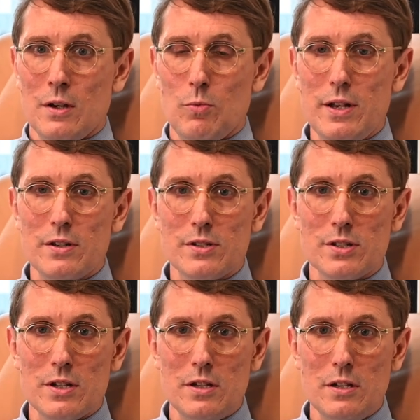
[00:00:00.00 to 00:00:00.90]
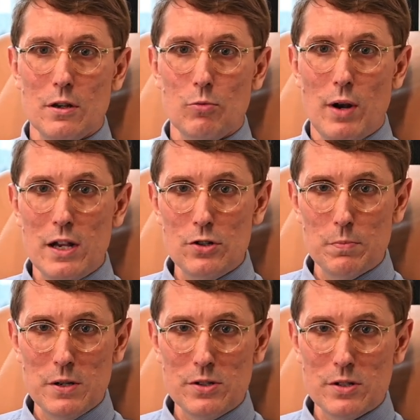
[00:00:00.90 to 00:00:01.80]
We can see a range of
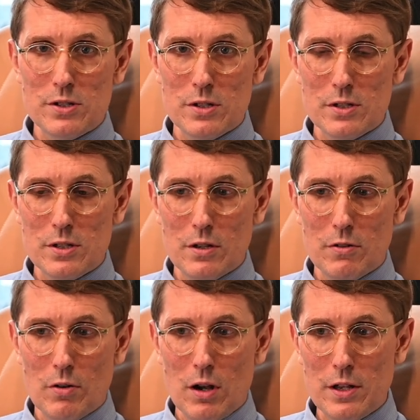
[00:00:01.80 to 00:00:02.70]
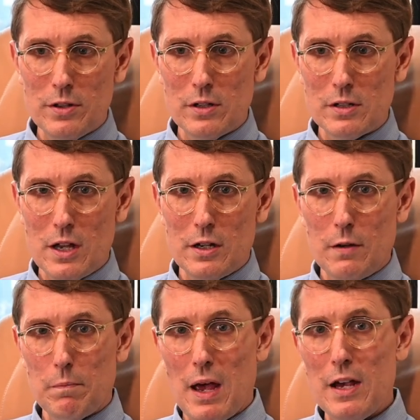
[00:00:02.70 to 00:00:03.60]
businesses that are either getting
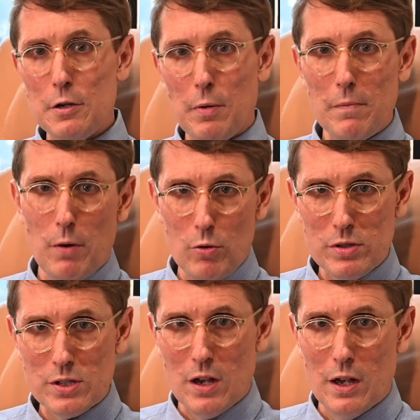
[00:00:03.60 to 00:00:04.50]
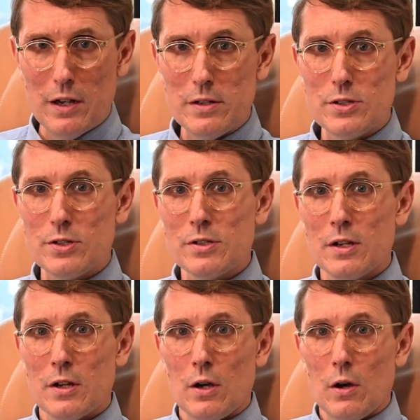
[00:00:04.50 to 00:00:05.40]
paid by both sides,
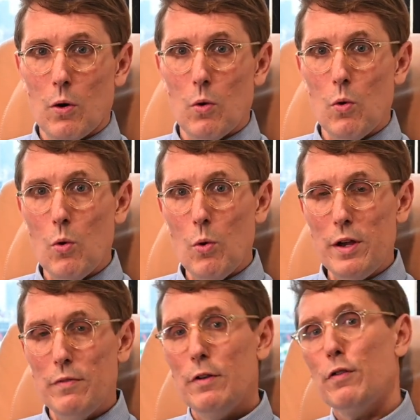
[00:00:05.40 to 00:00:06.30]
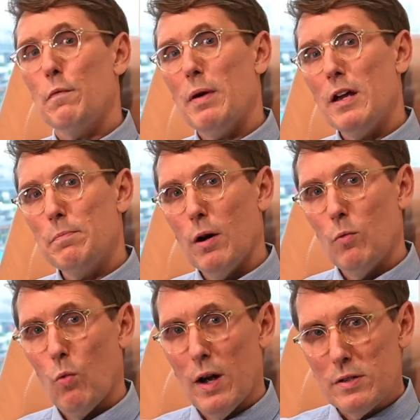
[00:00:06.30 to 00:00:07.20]
or even if they're paid by
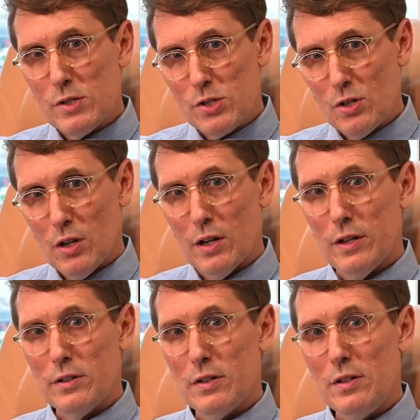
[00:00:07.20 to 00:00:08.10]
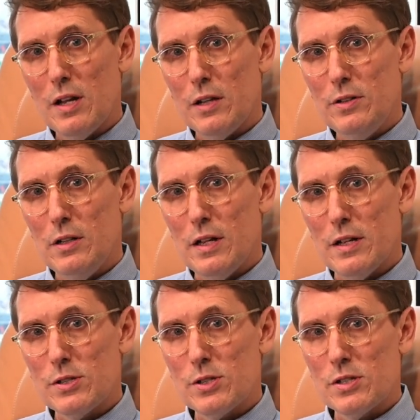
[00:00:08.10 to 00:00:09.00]
one side,
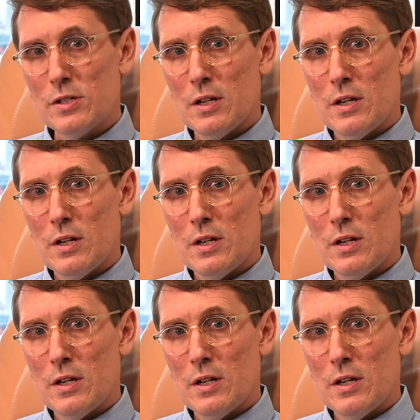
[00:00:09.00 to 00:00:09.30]
nonetheless